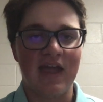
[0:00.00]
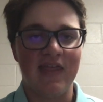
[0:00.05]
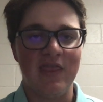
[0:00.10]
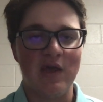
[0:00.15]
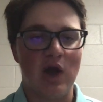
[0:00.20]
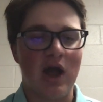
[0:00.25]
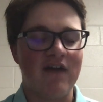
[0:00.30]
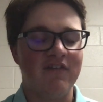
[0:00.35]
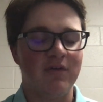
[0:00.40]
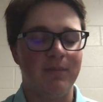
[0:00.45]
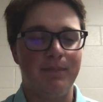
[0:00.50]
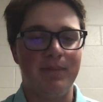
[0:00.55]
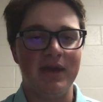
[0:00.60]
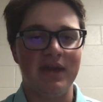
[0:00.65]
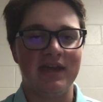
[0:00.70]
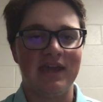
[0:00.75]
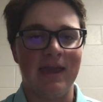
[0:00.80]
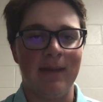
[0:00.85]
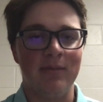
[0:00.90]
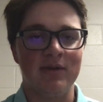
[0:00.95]
and they'll have a
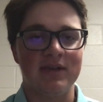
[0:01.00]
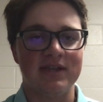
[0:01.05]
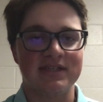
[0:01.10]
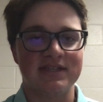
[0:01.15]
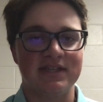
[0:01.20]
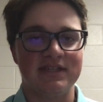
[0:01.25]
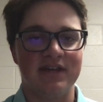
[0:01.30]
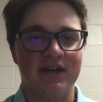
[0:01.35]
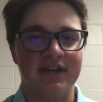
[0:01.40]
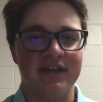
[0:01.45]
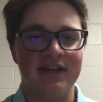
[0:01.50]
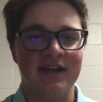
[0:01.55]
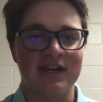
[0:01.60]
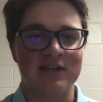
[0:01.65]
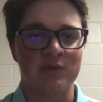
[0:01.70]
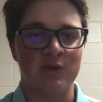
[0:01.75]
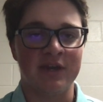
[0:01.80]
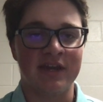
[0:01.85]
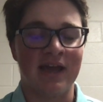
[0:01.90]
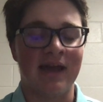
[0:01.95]
big game against Kentucky
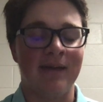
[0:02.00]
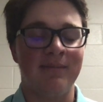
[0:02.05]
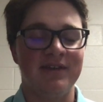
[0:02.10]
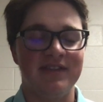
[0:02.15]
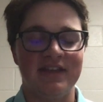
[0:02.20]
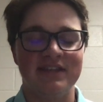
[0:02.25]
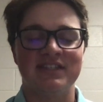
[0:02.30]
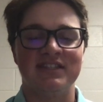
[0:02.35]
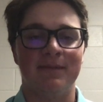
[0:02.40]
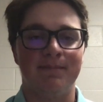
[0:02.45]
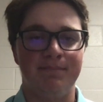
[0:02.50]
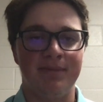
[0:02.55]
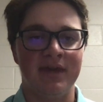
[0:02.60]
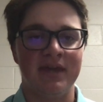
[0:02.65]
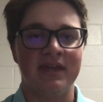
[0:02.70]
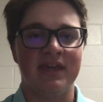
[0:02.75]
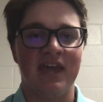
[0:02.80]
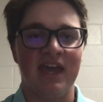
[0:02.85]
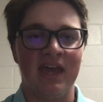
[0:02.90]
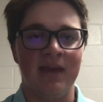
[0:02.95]
next week. I mean, this is a
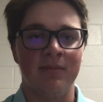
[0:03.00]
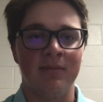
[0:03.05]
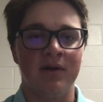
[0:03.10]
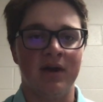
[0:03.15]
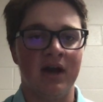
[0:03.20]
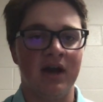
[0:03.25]
big game.